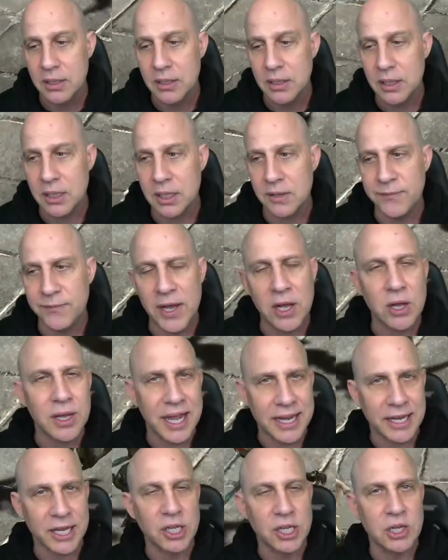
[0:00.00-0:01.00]
And it felt
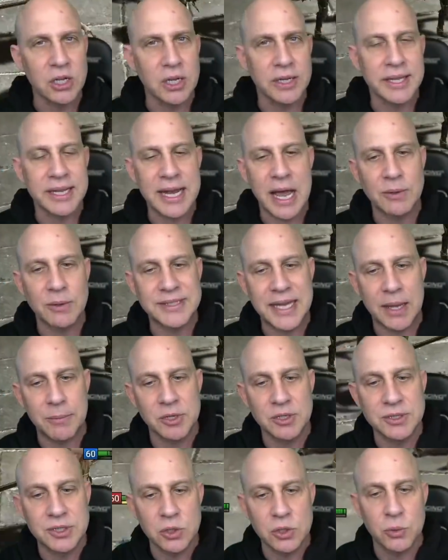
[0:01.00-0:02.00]
kind of good that I was able
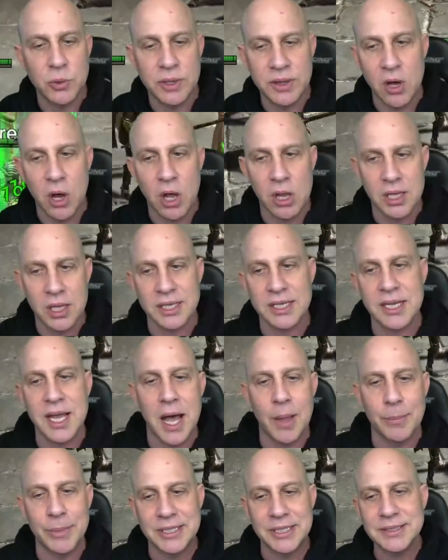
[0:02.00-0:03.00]
to do it with all
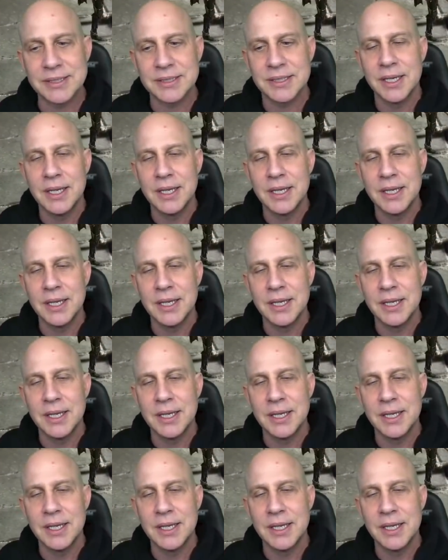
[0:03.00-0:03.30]
uncommons